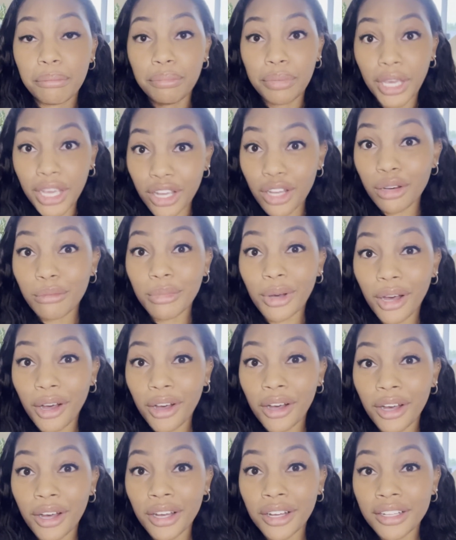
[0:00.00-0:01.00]

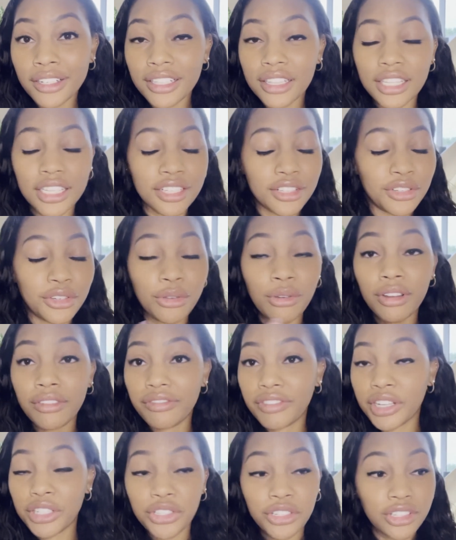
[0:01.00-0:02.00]
pickleball, this new
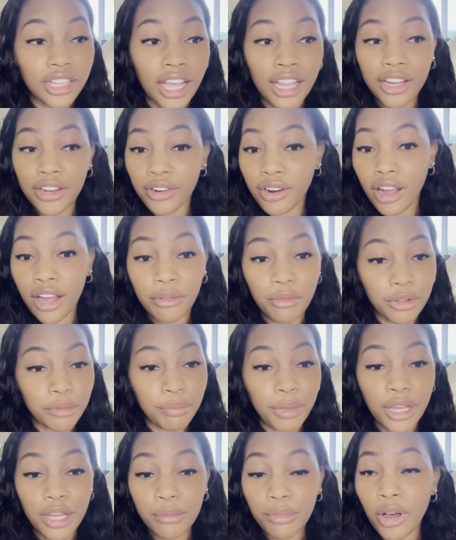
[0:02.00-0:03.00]
adventure that you're on
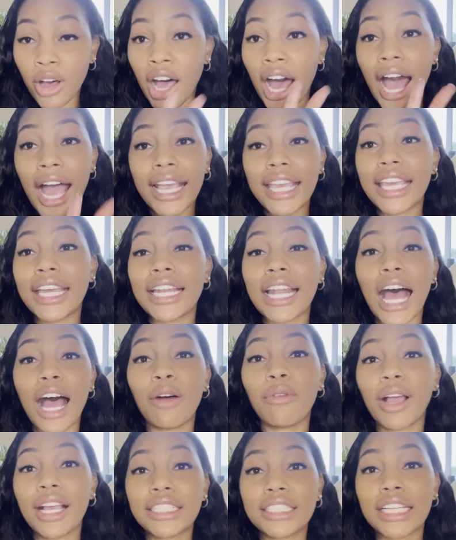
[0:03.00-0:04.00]
with pickleball. I
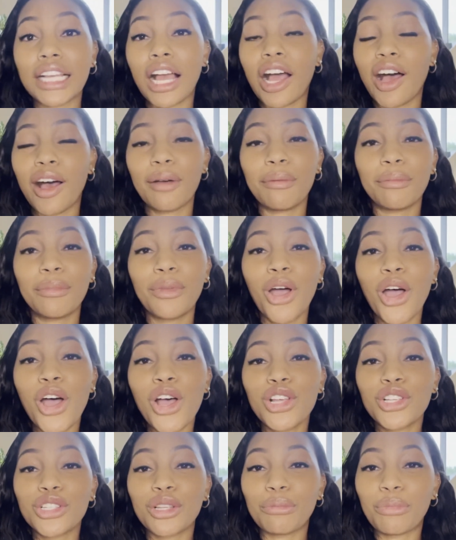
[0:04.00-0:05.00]
cannot wait to come
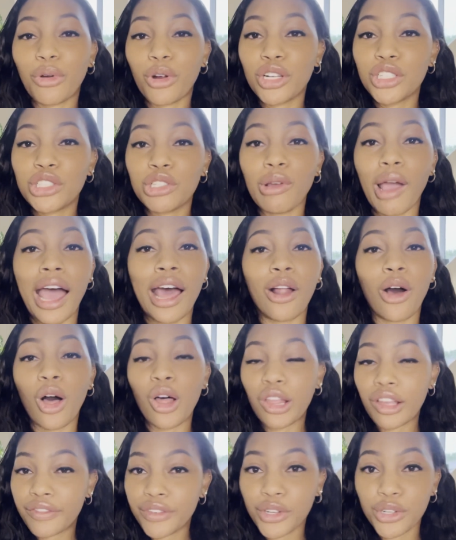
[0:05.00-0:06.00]
support you at
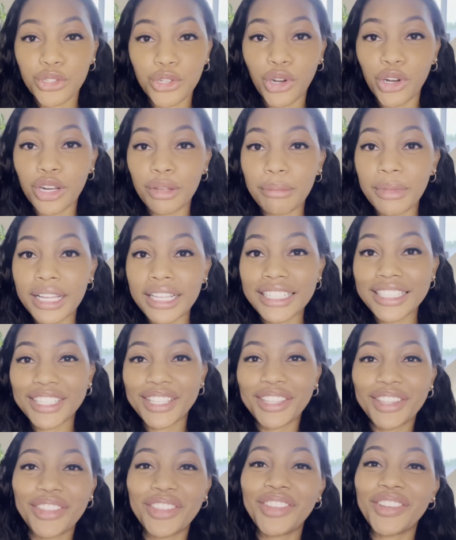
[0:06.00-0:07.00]
all of your
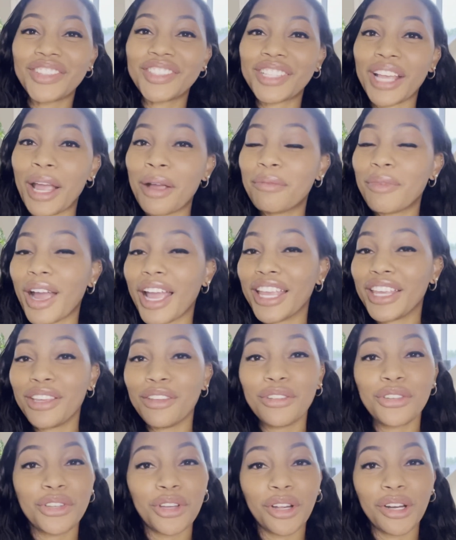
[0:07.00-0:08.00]
tournaments the same way
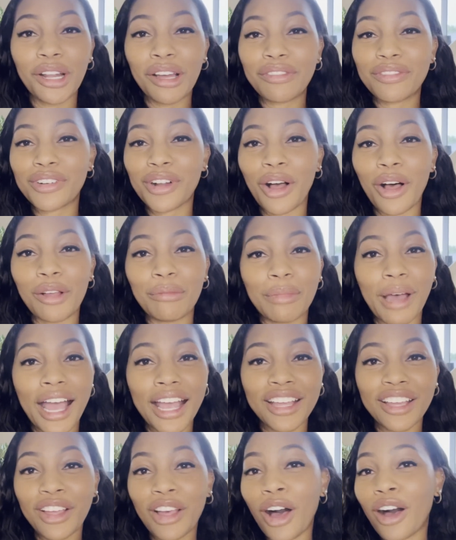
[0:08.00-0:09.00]
you showed up for all
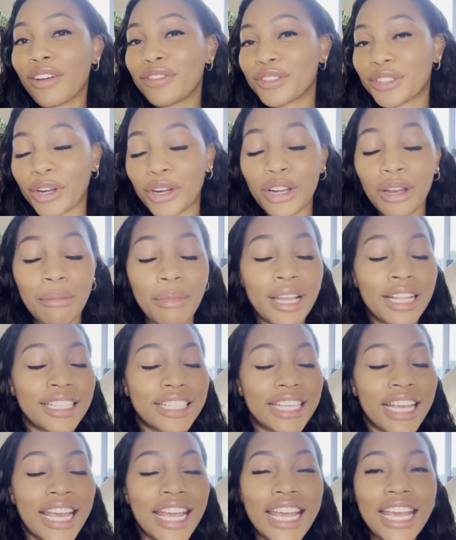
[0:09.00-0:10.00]
my golf
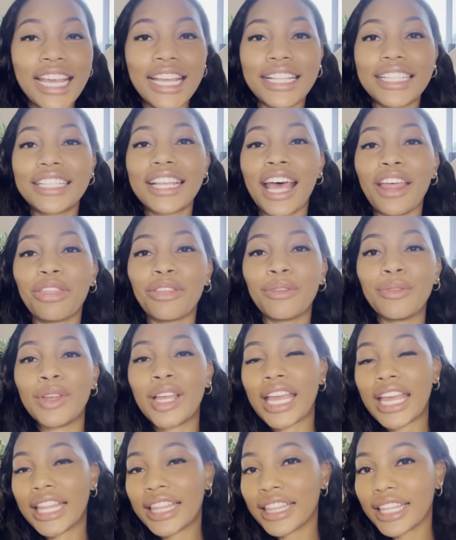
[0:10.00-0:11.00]
tournaments and sat through
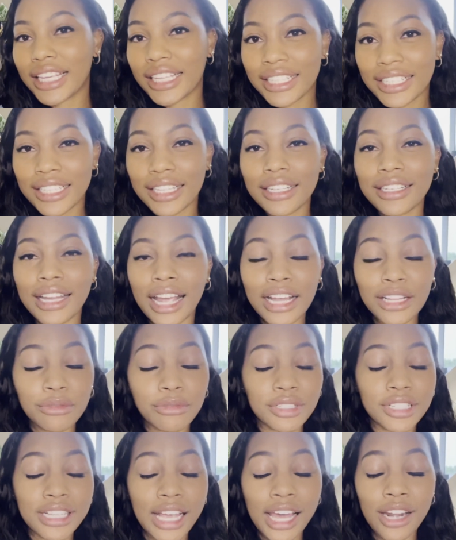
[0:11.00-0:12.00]
endless dance
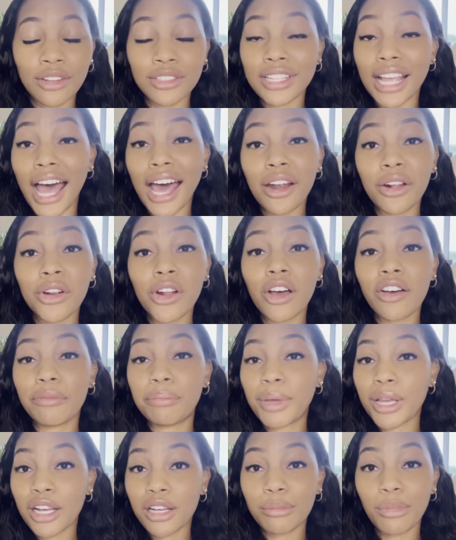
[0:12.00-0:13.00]
recitals. I don't know if
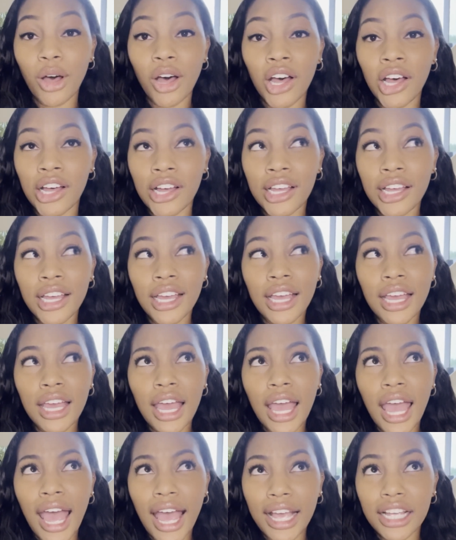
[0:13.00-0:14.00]
pickleball
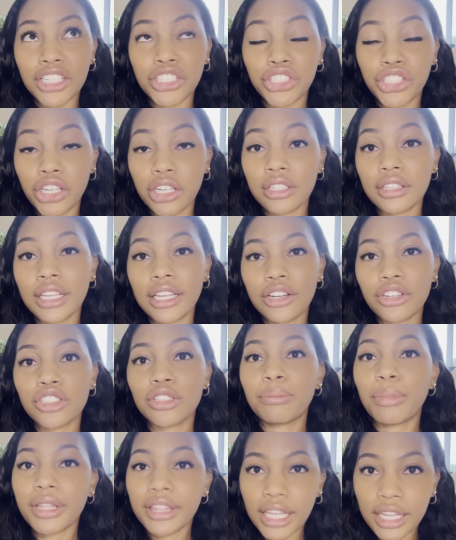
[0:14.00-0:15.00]
has
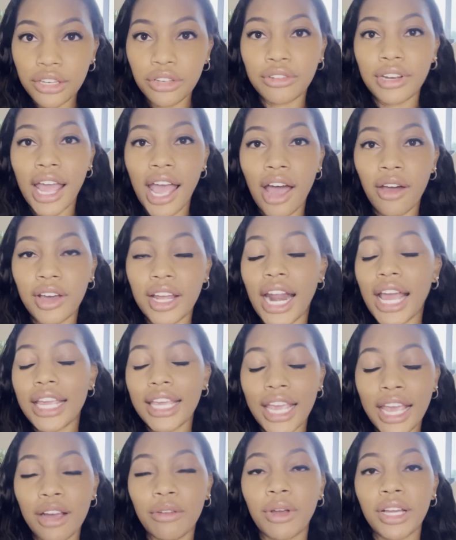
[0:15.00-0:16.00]
cheerleaders, but they do now, and I
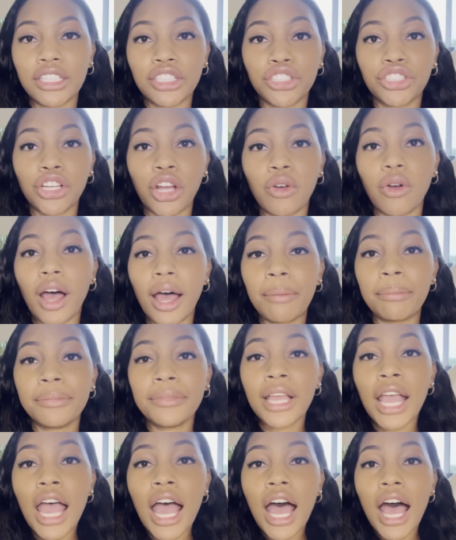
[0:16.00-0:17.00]
can't wait to show up
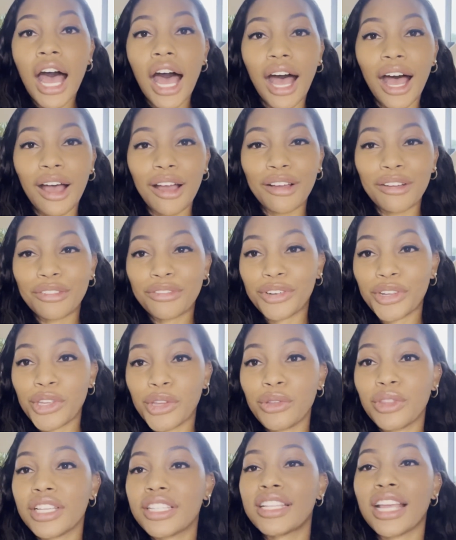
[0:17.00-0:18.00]
for
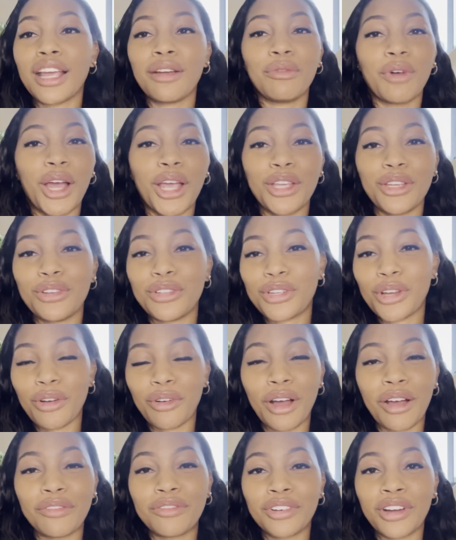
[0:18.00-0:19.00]
you the same way you show
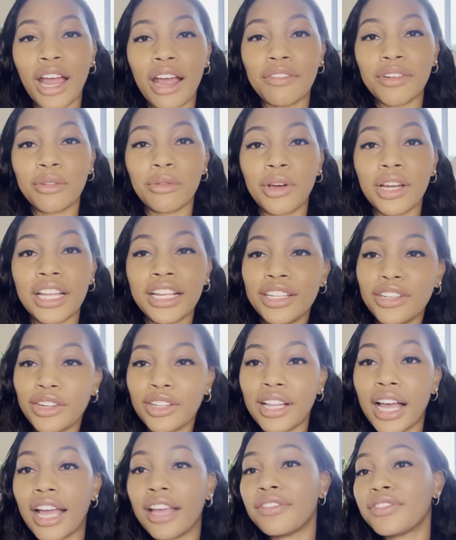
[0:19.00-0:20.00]
up for everyone in your
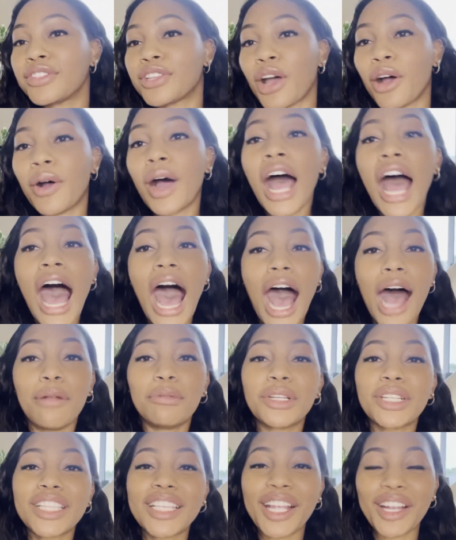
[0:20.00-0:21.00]
life. So I'm
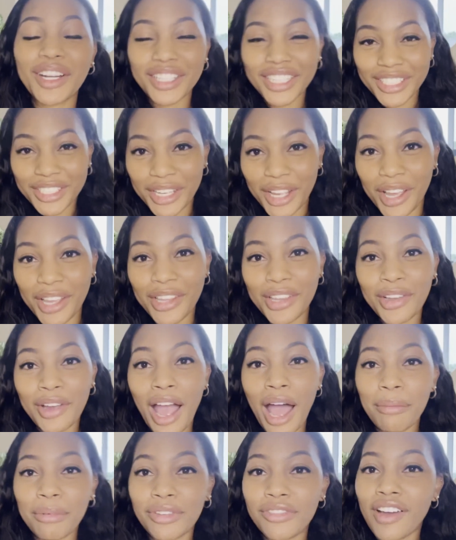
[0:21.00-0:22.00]
just here to tell you
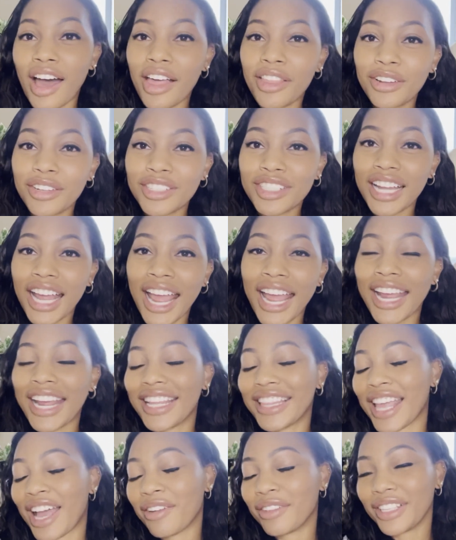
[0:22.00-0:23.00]
happy Father's Day
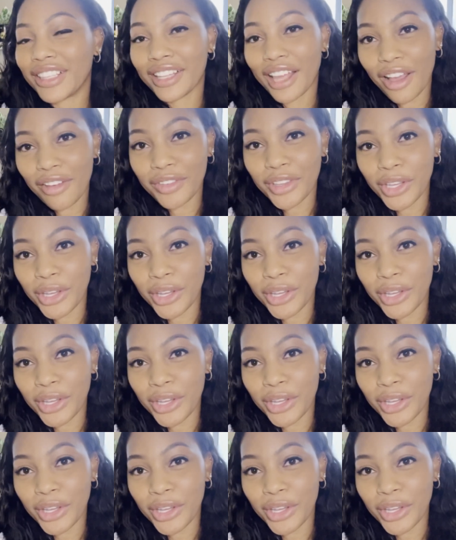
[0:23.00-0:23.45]
and that we love